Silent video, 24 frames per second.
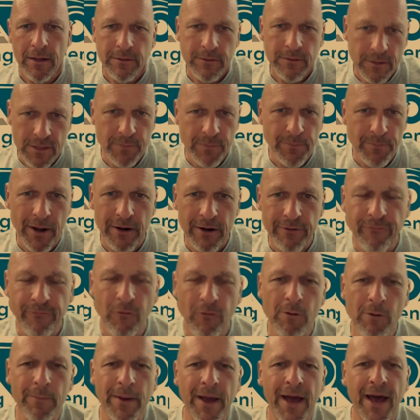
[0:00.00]
just a better
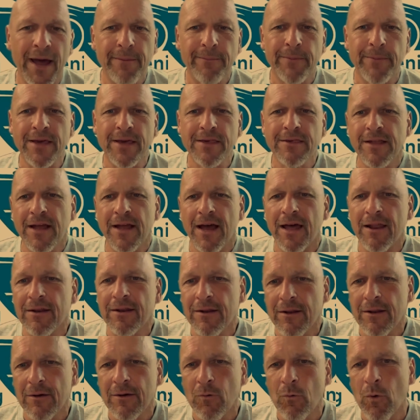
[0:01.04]
format based
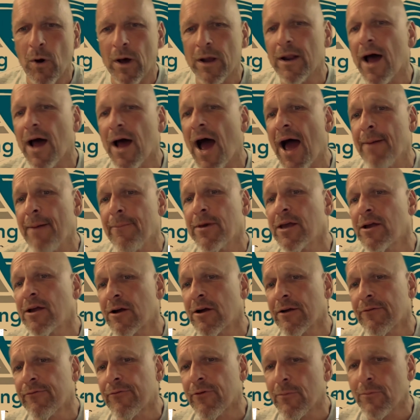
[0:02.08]
on what I'm
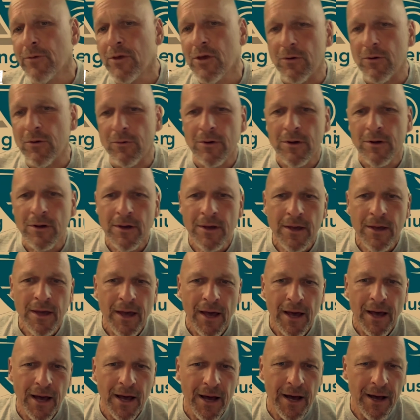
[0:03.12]
hearing from you.
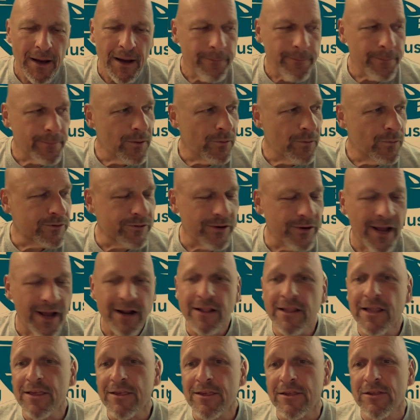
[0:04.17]
We try to
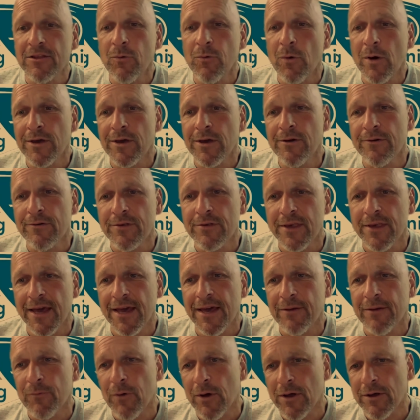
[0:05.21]
listen to what you're
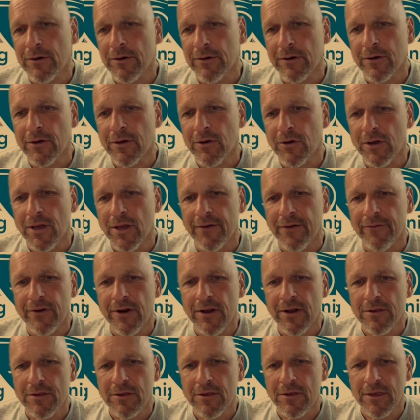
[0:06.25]
saying, what you're giving
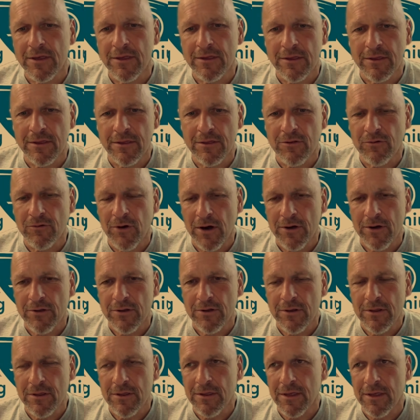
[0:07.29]
us as
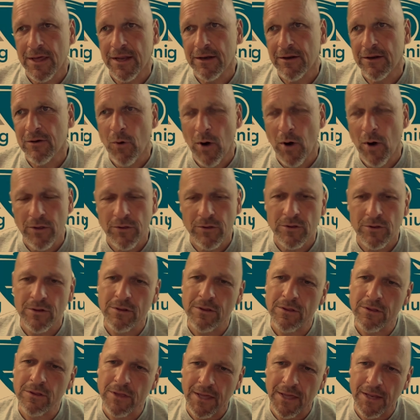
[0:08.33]
instructions and
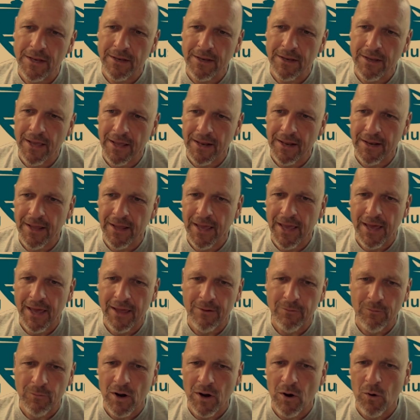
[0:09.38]
questions
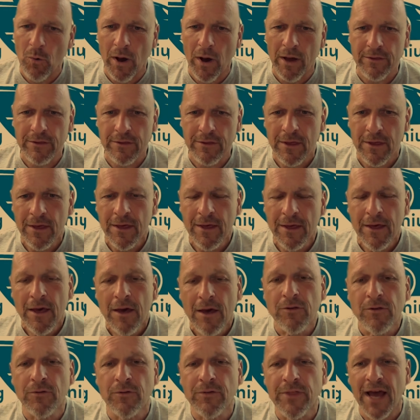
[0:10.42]
and requests.
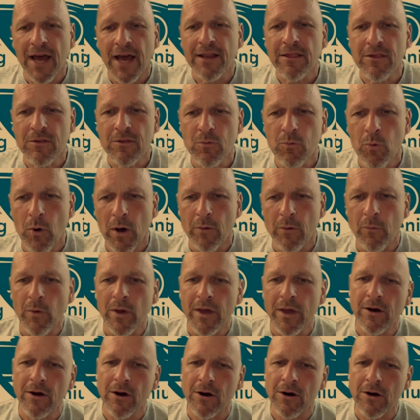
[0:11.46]
So that's what
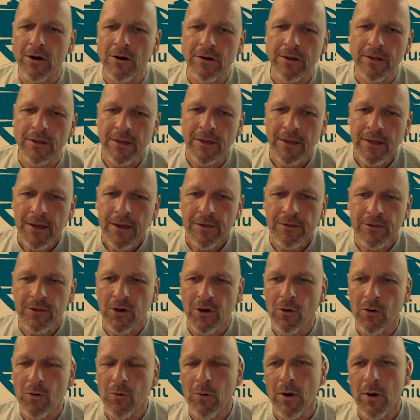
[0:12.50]
we heard.
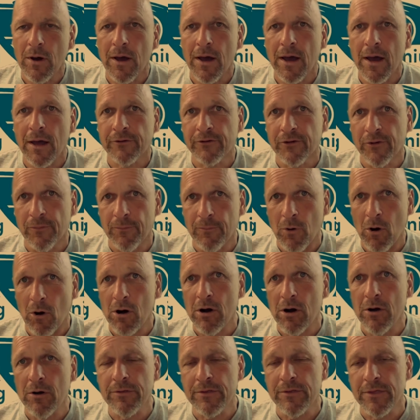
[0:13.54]
So
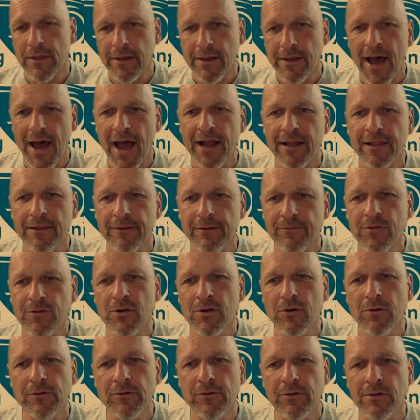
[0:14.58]
tomorrow's the 9th of
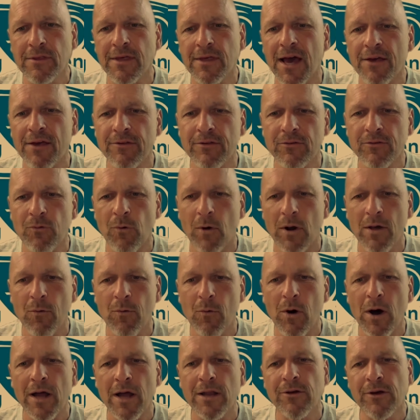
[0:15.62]
June,
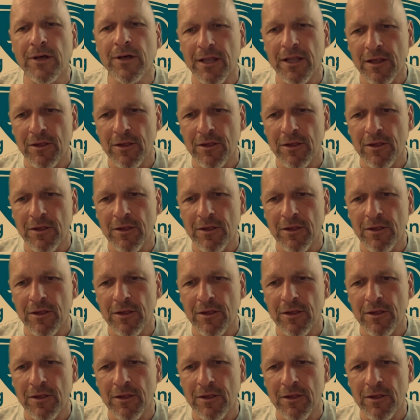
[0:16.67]
2021. You can